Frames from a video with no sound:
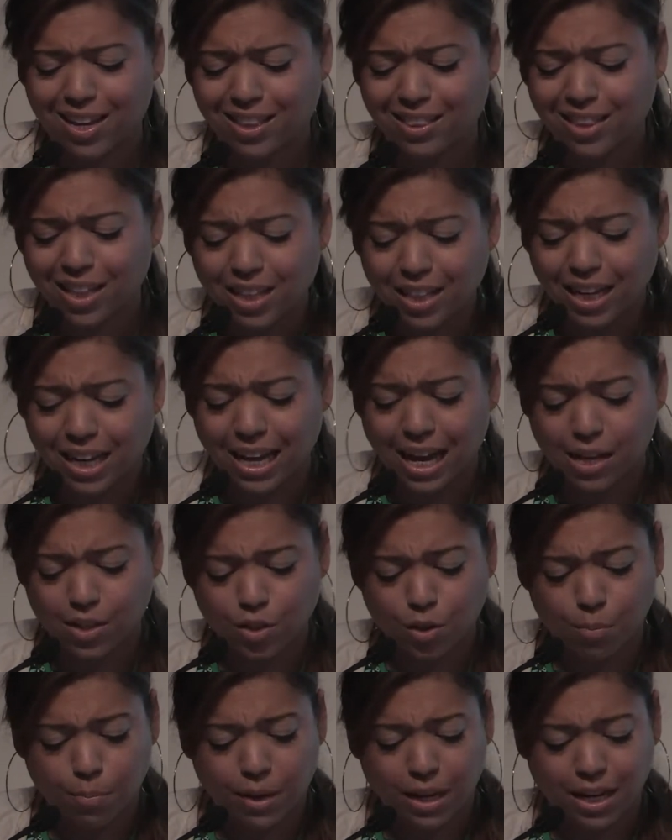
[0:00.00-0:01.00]
Lily
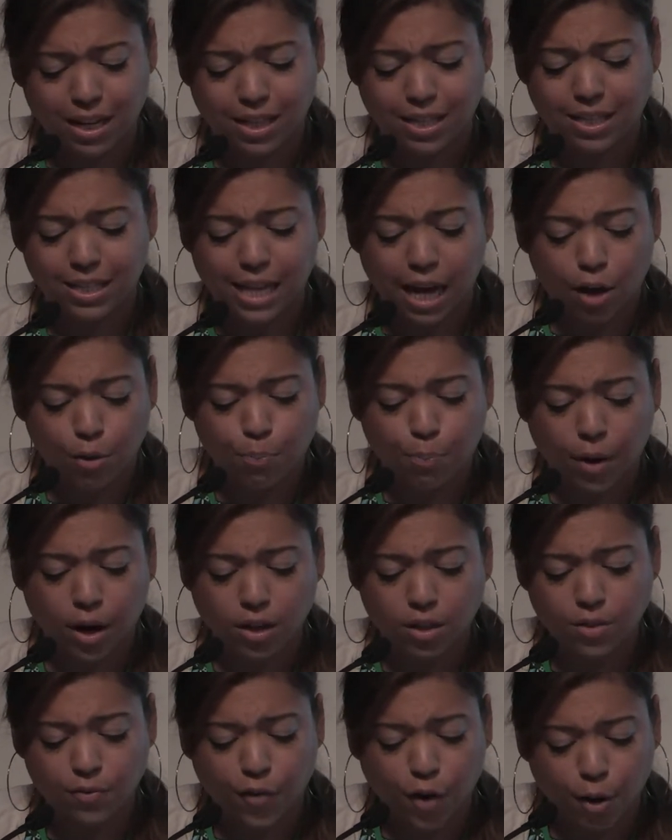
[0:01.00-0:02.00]
Kesselman and the South
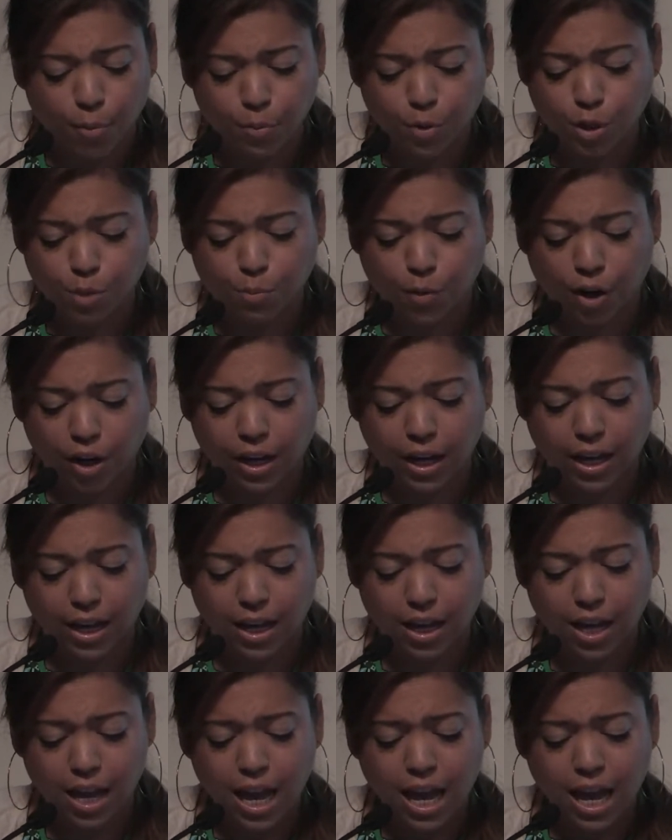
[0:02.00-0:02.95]
Bronx Farmers Market,